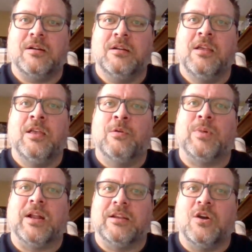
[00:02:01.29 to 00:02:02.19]
are,
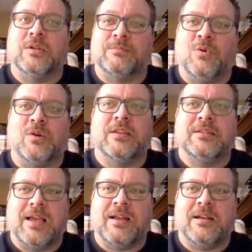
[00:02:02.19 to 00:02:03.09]
but I know it's
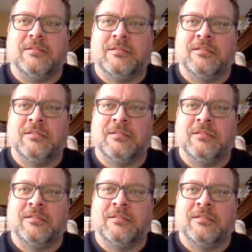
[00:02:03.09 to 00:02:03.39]
than 10.